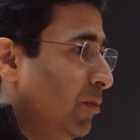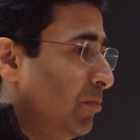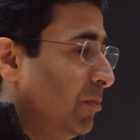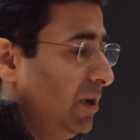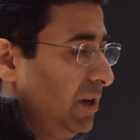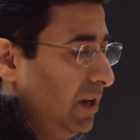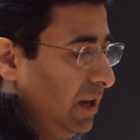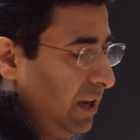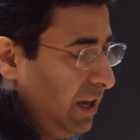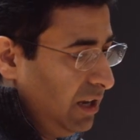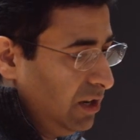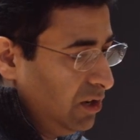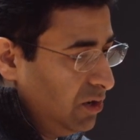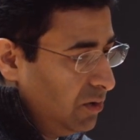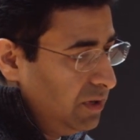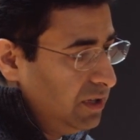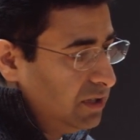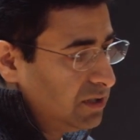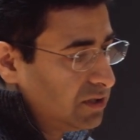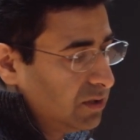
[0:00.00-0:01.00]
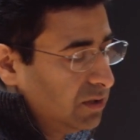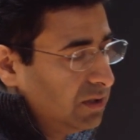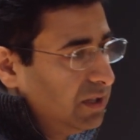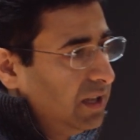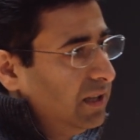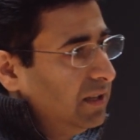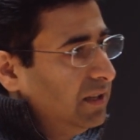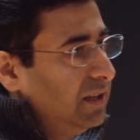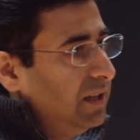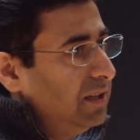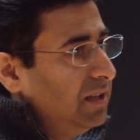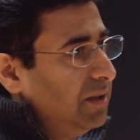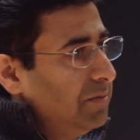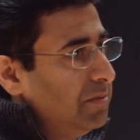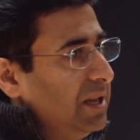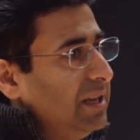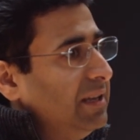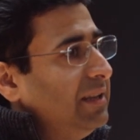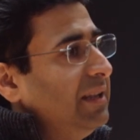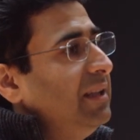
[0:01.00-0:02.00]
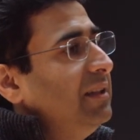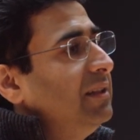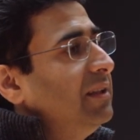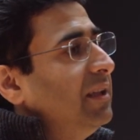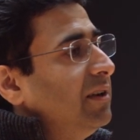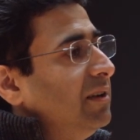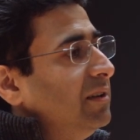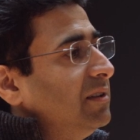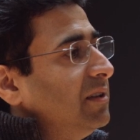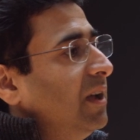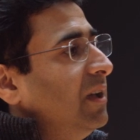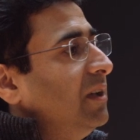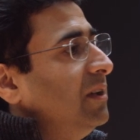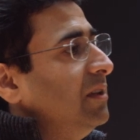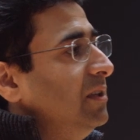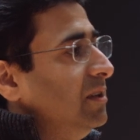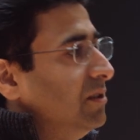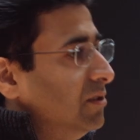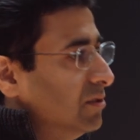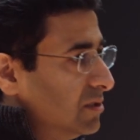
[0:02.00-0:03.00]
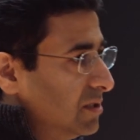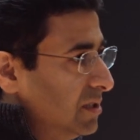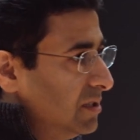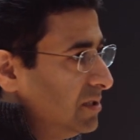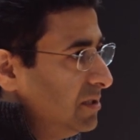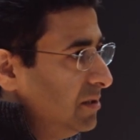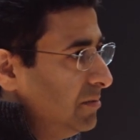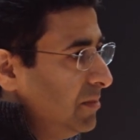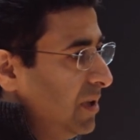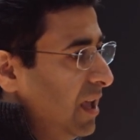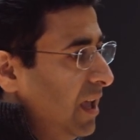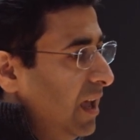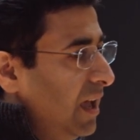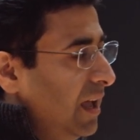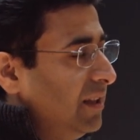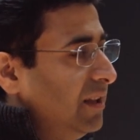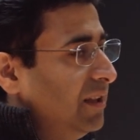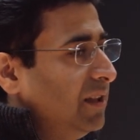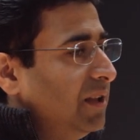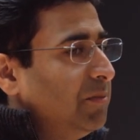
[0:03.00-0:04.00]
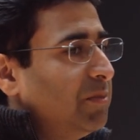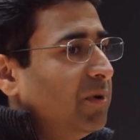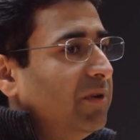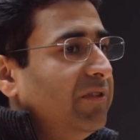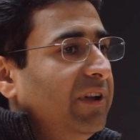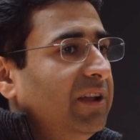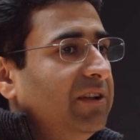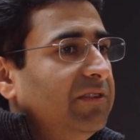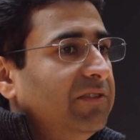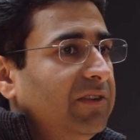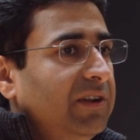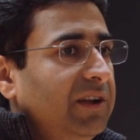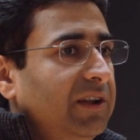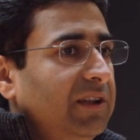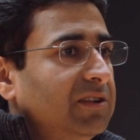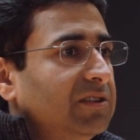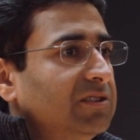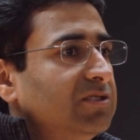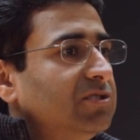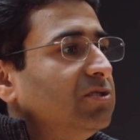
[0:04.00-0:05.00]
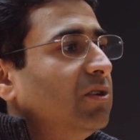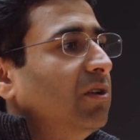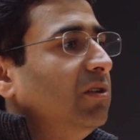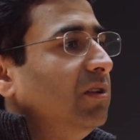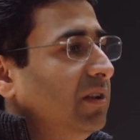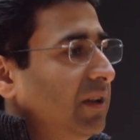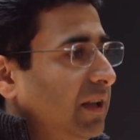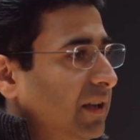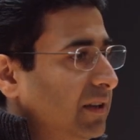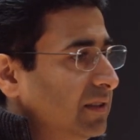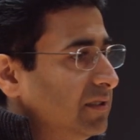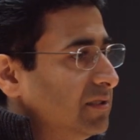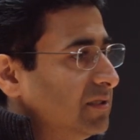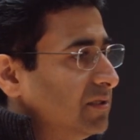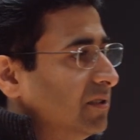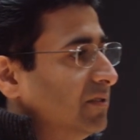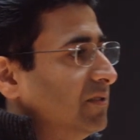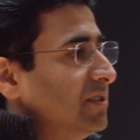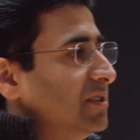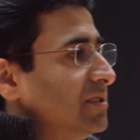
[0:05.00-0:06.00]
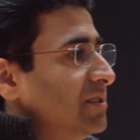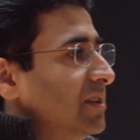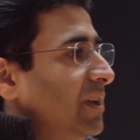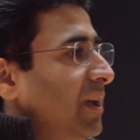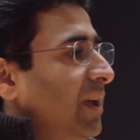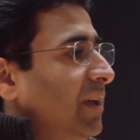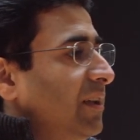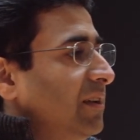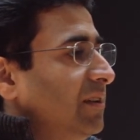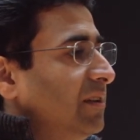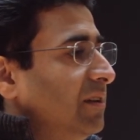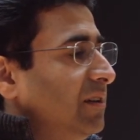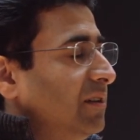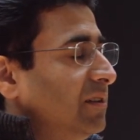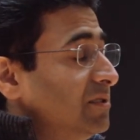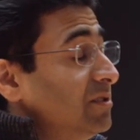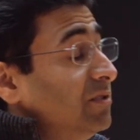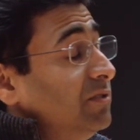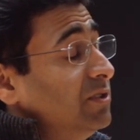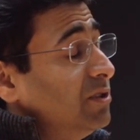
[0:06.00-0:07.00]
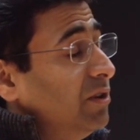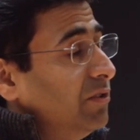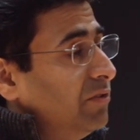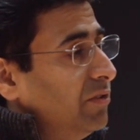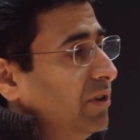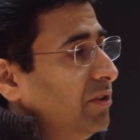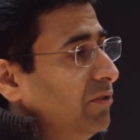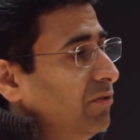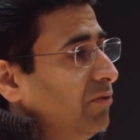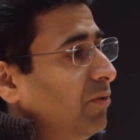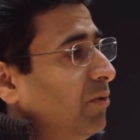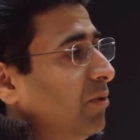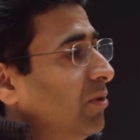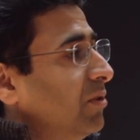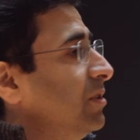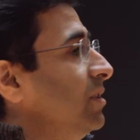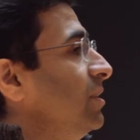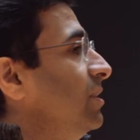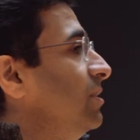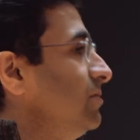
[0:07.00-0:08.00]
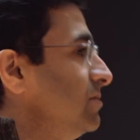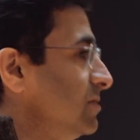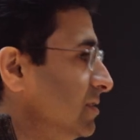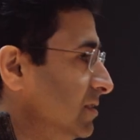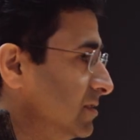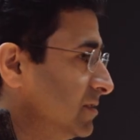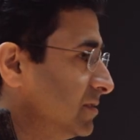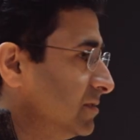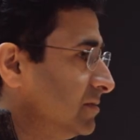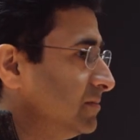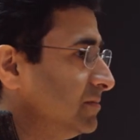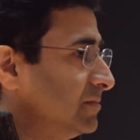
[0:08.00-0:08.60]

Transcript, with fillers: But in doing so, they, they, they maintain their entire ecosystem and then they provide a very consolidated service and uh, service offering for the users.